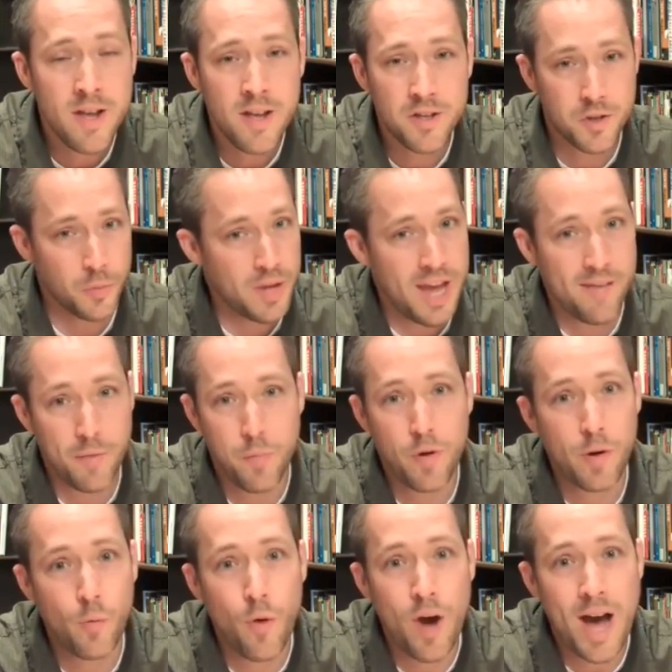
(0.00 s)
So we have a
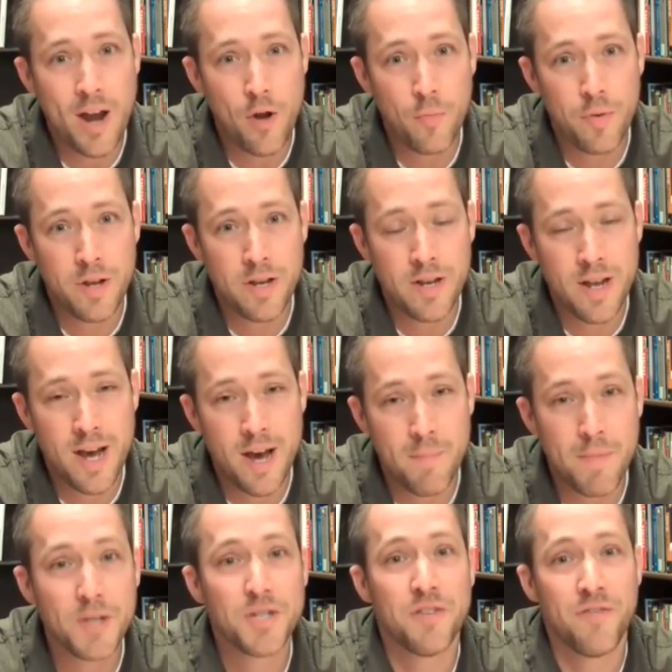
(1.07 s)
pretty wide open uh,
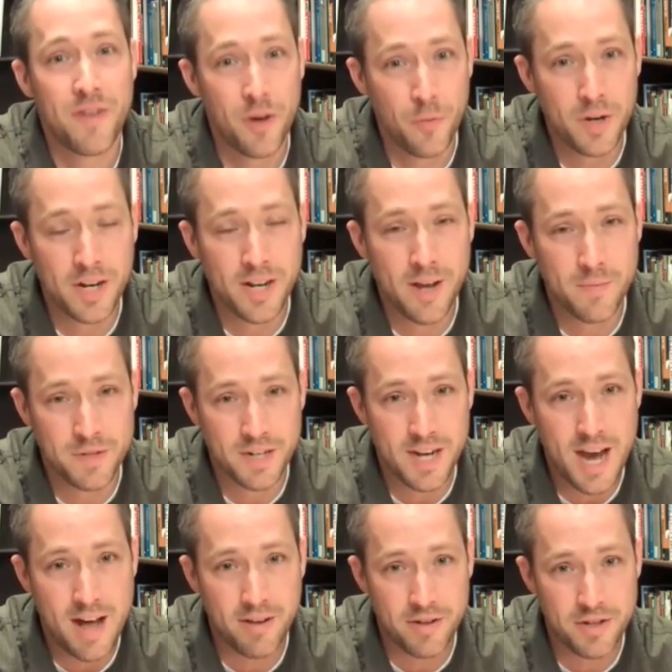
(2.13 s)
mission field when it comes to
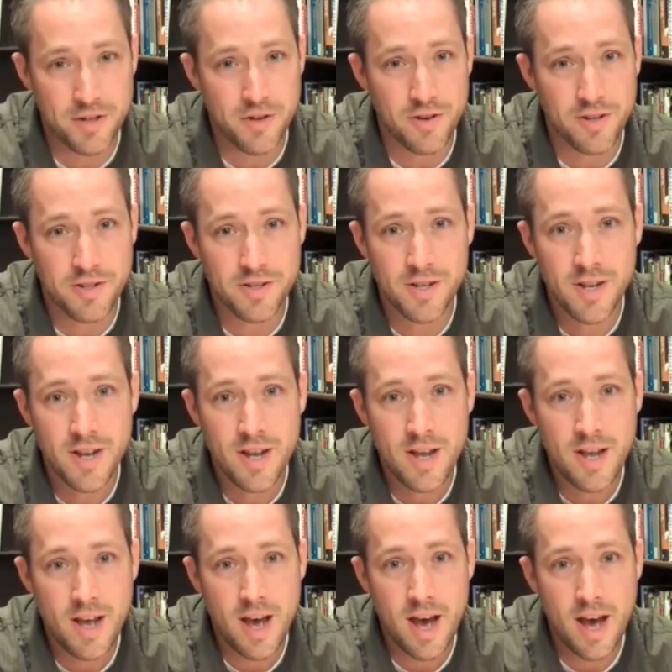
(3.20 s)
college students
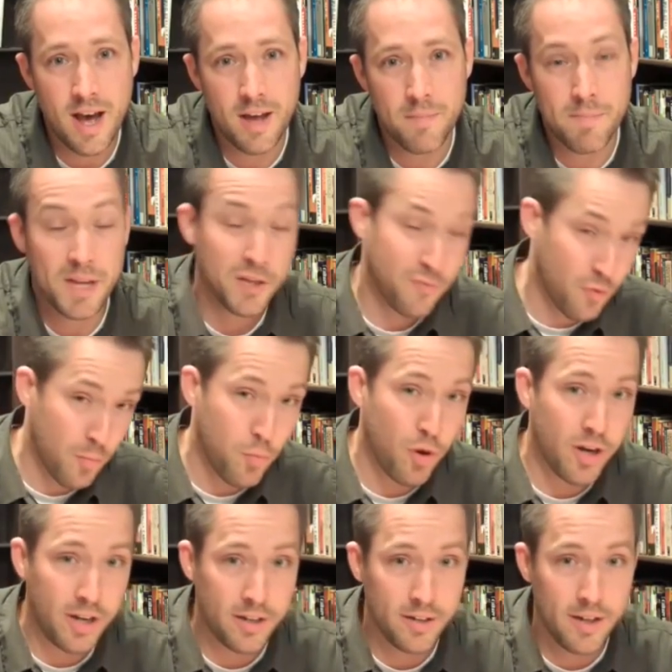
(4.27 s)
uh, it makes for a
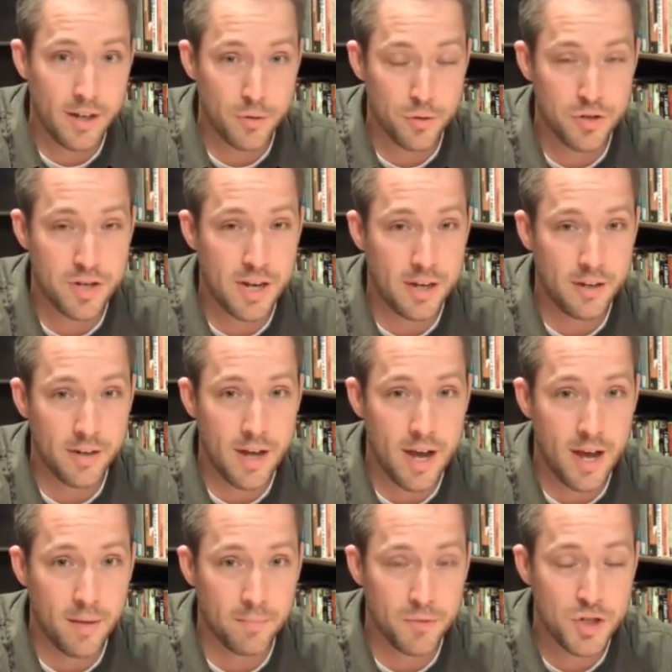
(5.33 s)
pretty interesting
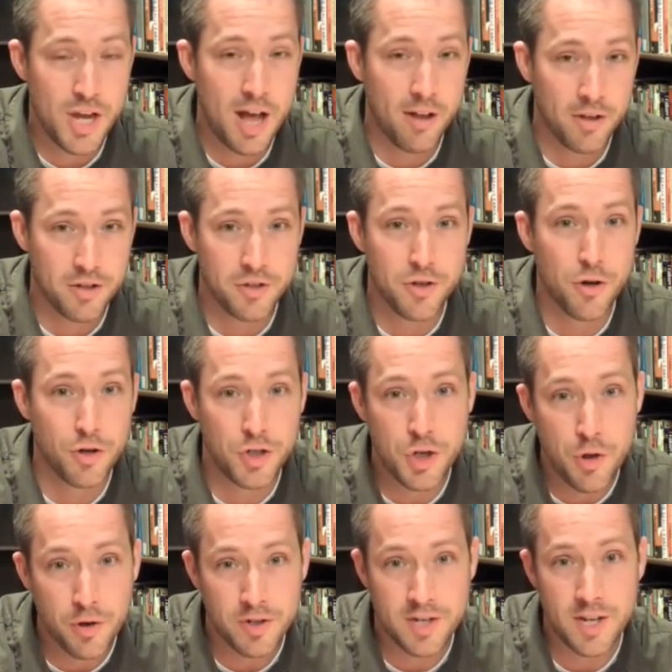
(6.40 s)
um, challenge to church
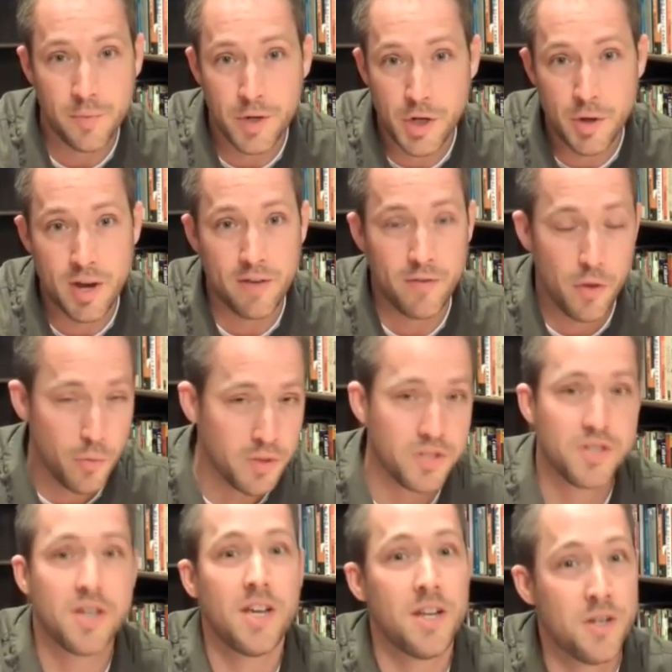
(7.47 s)
unity when you have
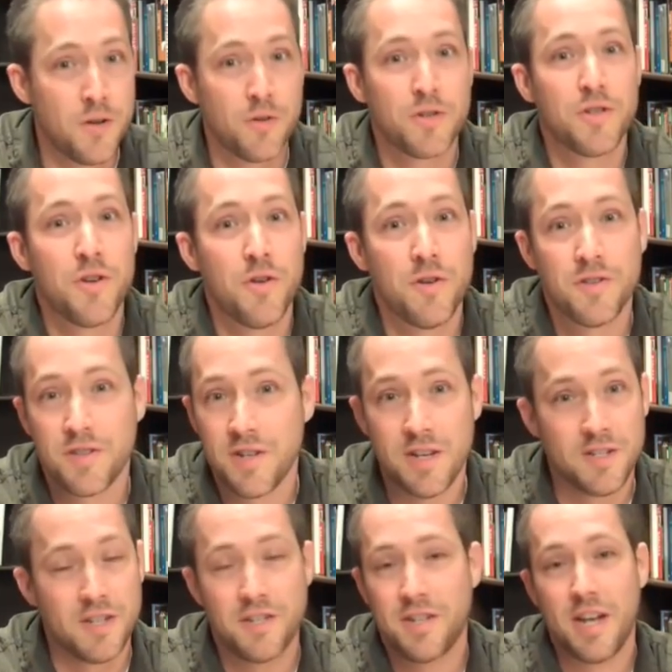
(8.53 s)
UNC and Duke students and
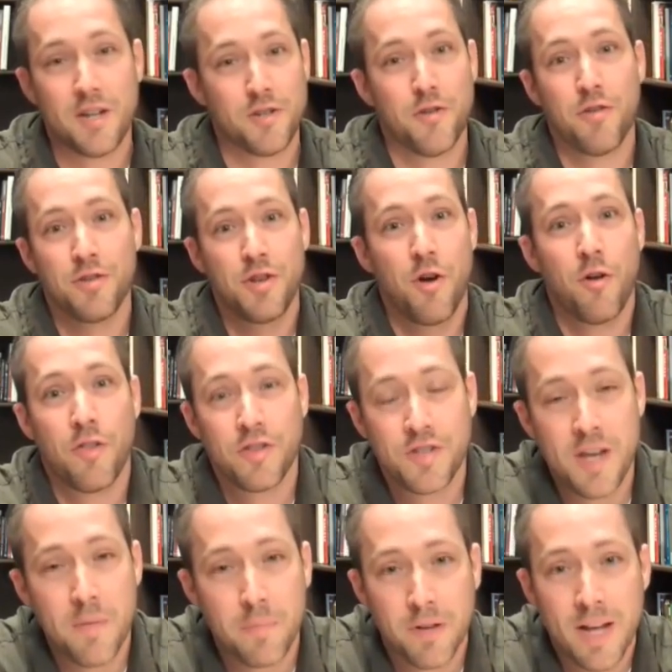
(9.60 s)
NC State students all in the
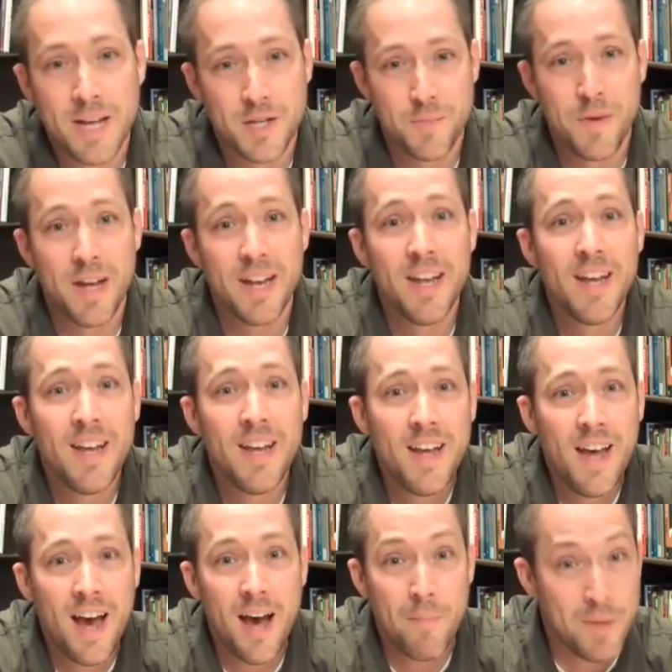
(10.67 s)
same place. But
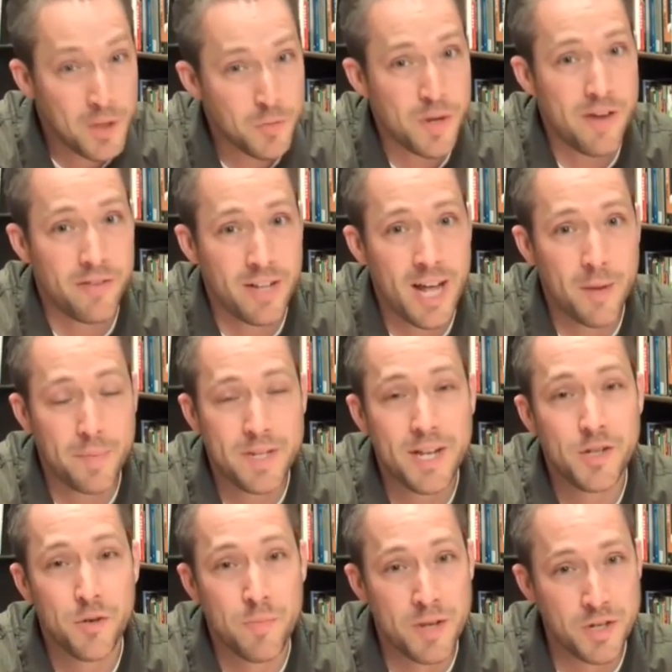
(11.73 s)
uh, it means we have a lot of
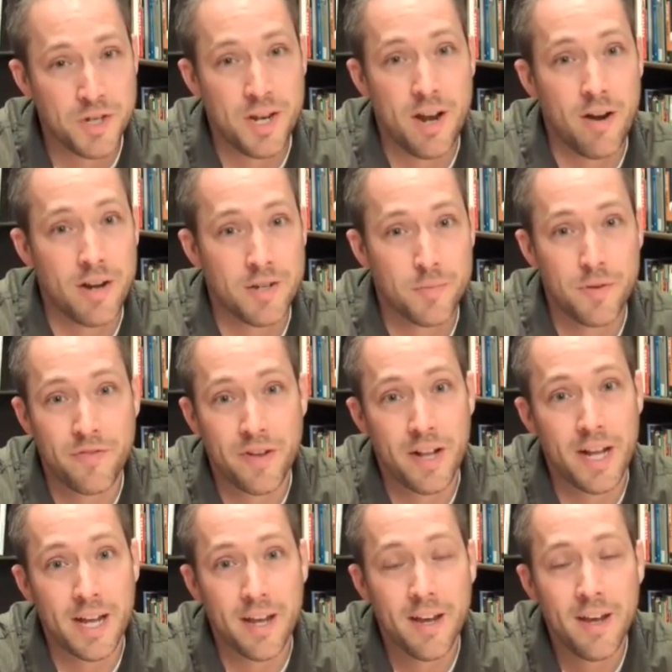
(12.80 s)
potential missionaries. We feel
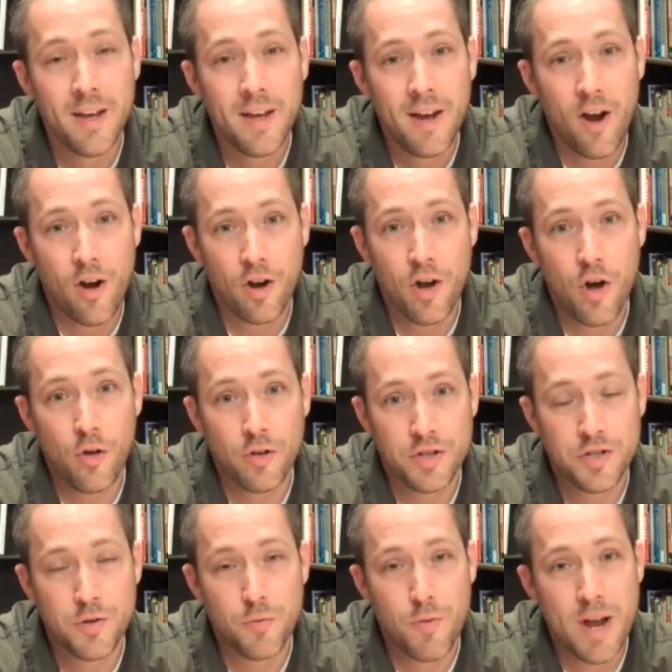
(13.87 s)
like our goal
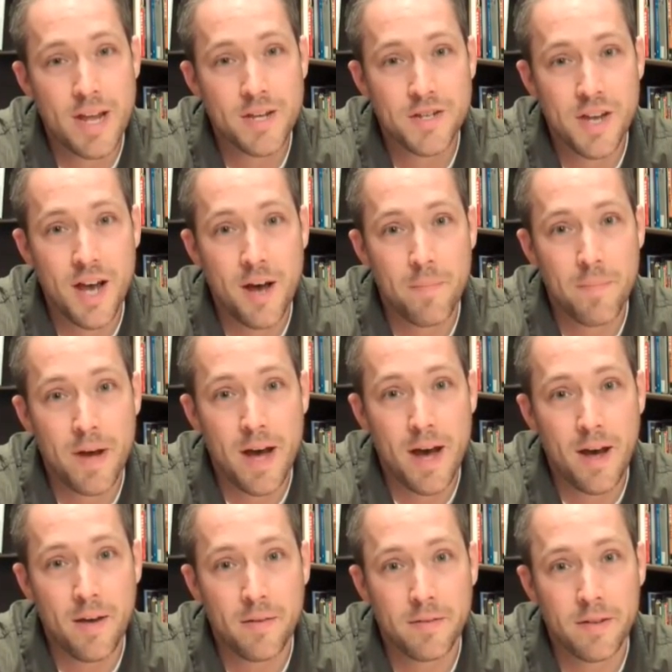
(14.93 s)
is to raise up
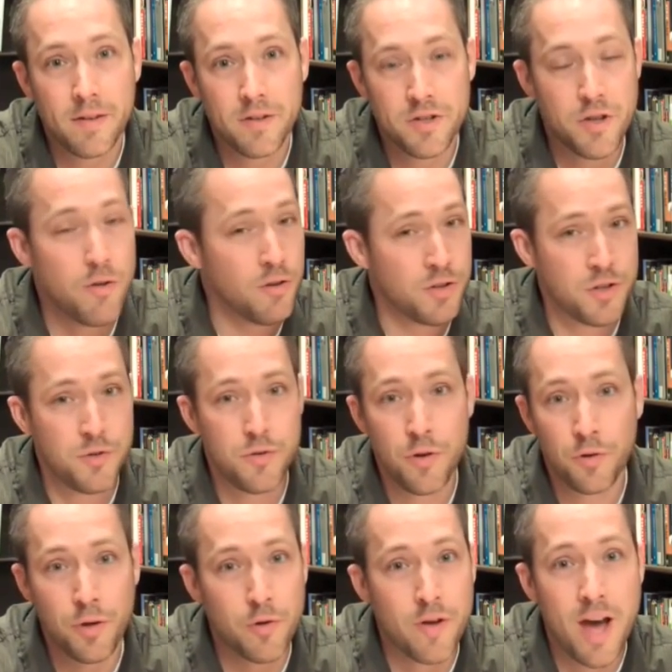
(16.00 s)
uh, students who
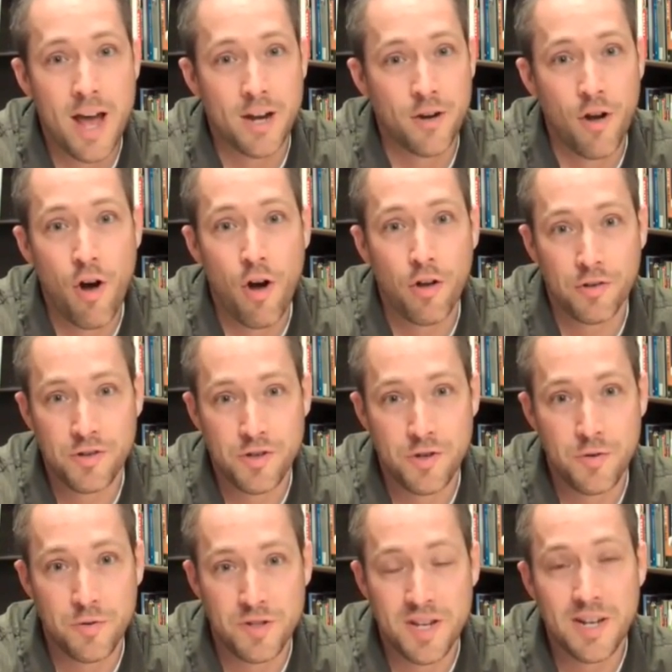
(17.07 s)
don't know God at all
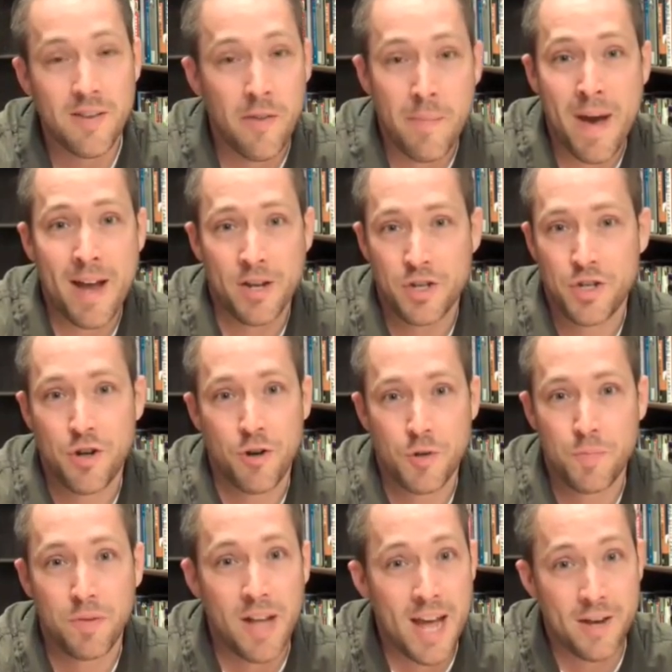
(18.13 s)
to sending them out as
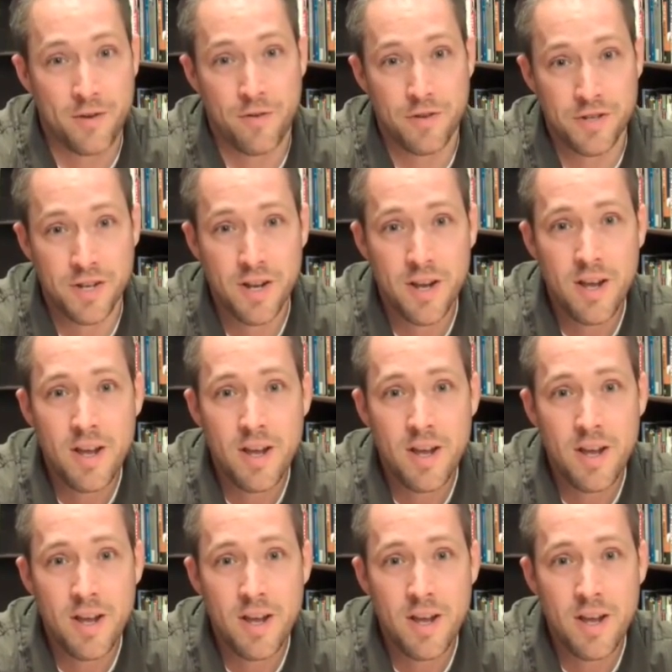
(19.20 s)
church planters.